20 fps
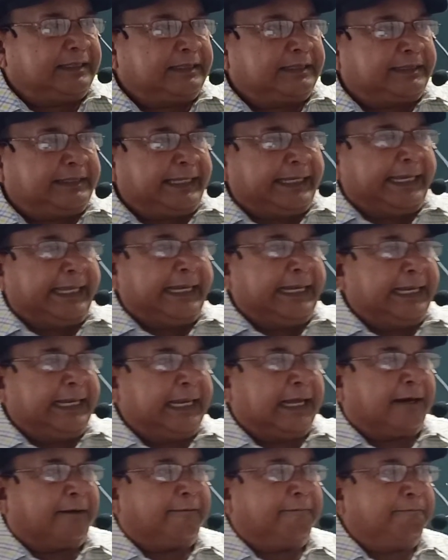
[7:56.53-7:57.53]
They
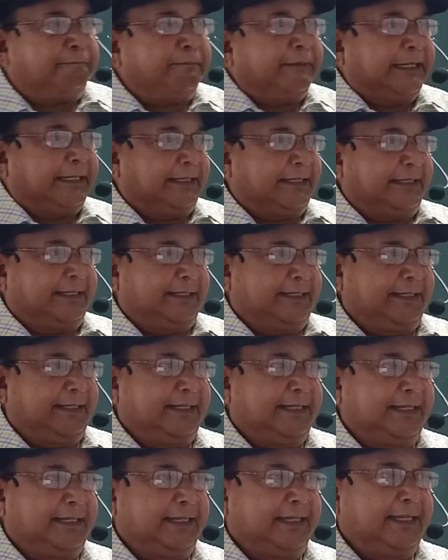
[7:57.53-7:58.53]
love me.
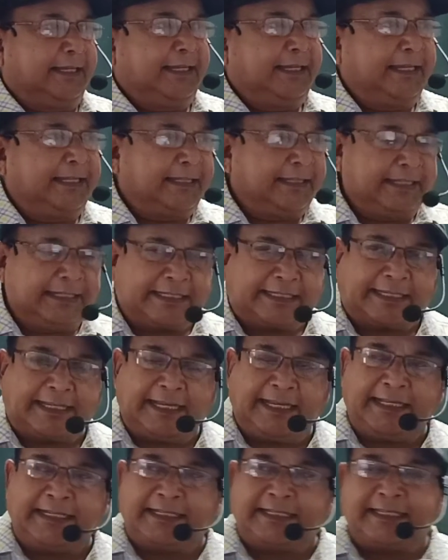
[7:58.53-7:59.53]
In this
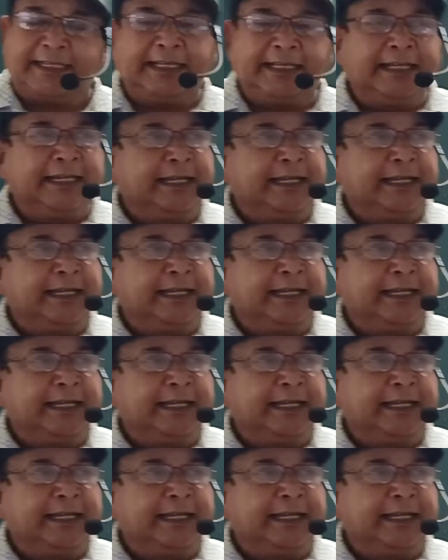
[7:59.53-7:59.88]
case,